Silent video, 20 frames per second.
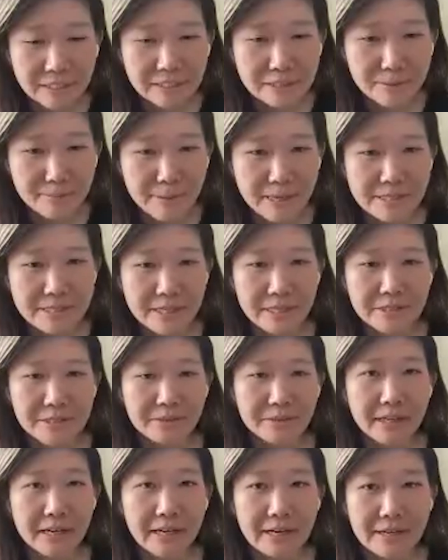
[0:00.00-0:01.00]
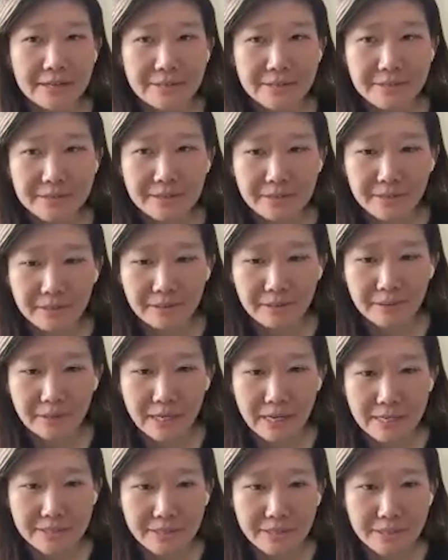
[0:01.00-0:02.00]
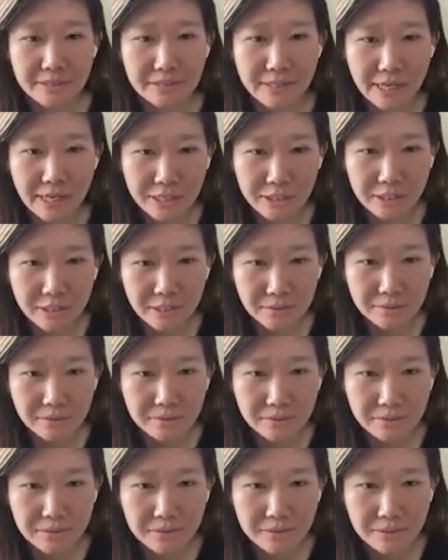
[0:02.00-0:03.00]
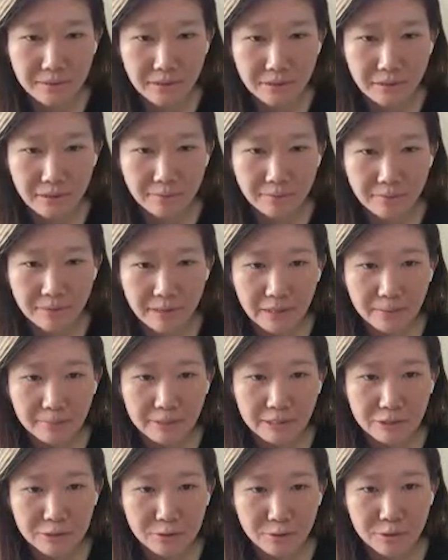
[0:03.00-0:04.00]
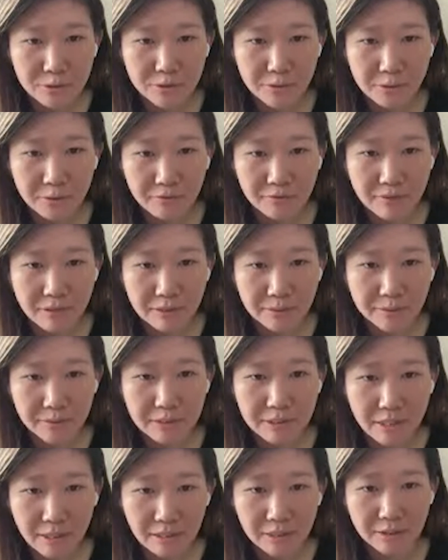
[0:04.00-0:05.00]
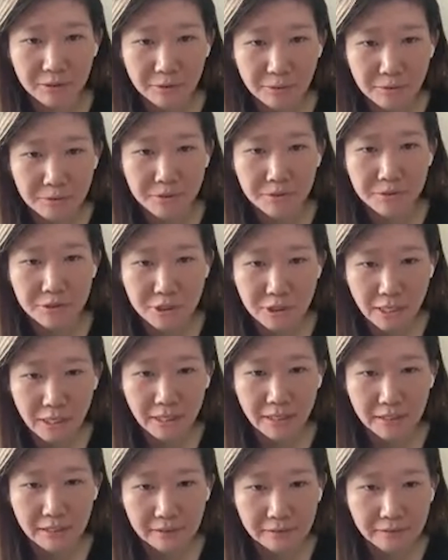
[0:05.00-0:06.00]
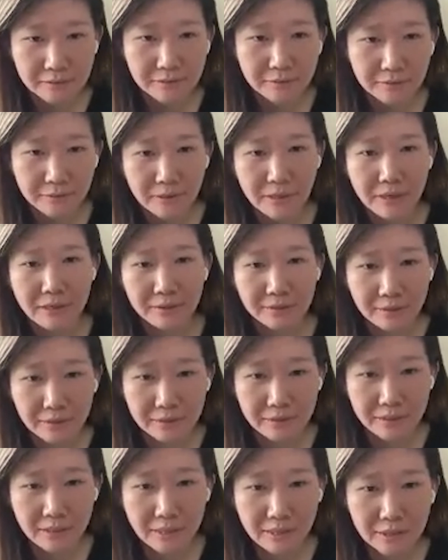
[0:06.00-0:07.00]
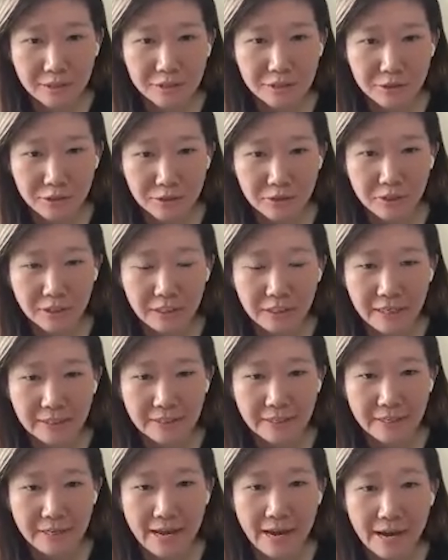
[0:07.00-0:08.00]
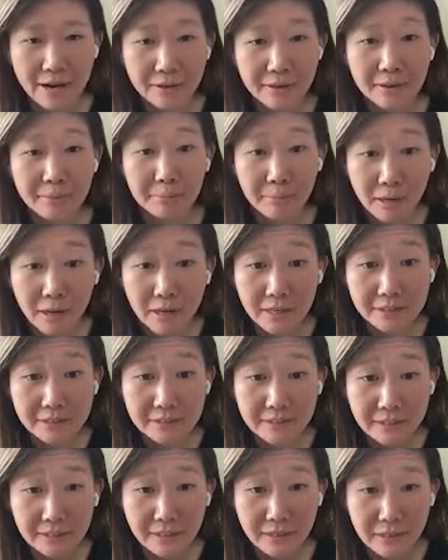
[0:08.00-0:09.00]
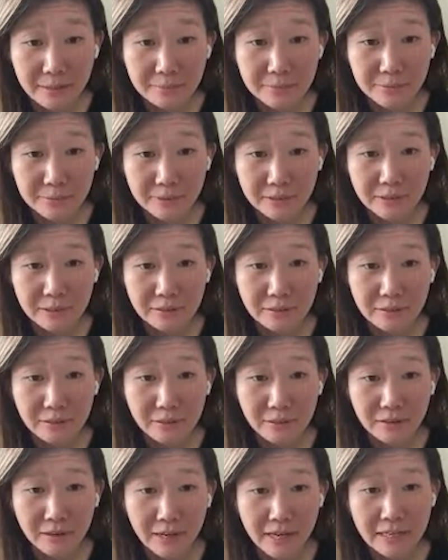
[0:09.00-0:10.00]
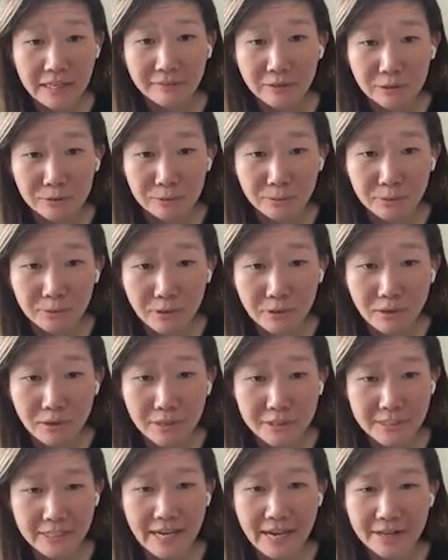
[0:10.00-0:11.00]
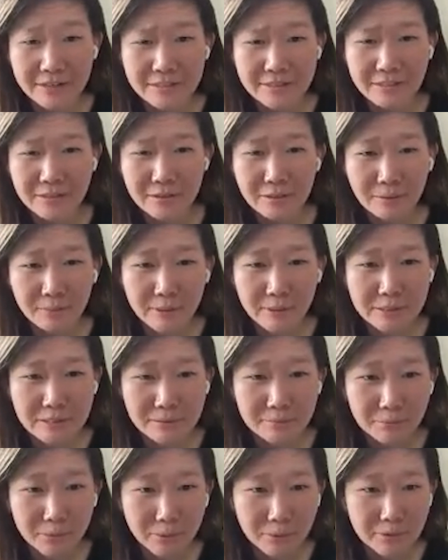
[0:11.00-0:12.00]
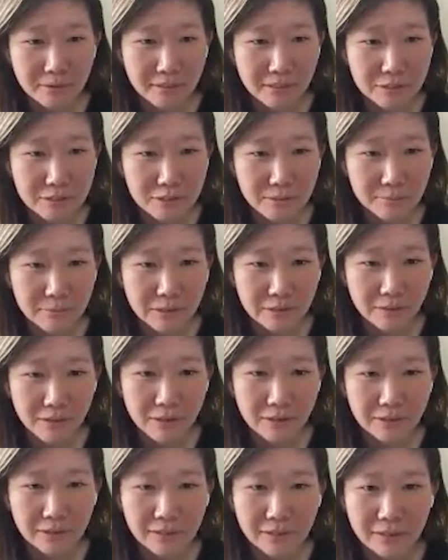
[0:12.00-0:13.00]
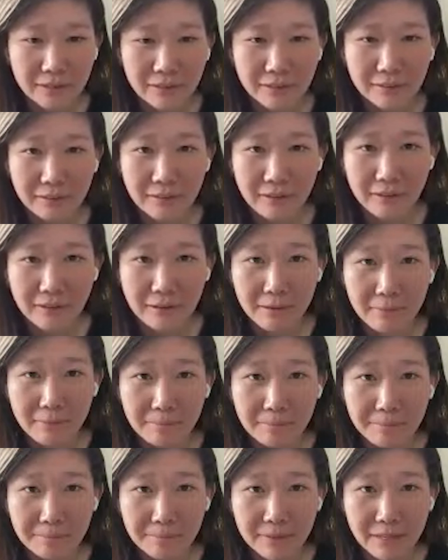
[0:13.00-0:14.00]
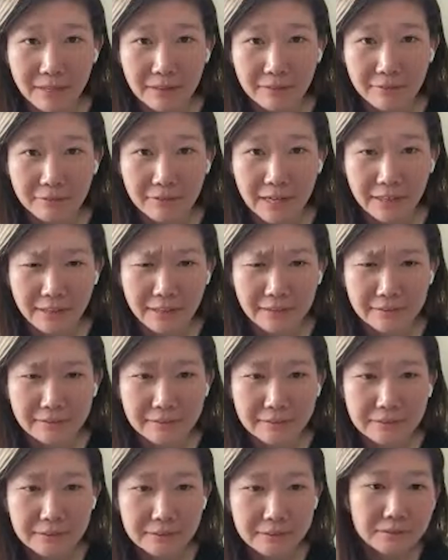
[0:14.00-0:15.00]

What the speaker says: That's amazing. And so it has, it has the sessions that are being stored so you can follow entire user chains throughout the entire journey. And then out of the box, it comes with any of the tool calls. Like, how does it know what's important that it should be logging and flagging?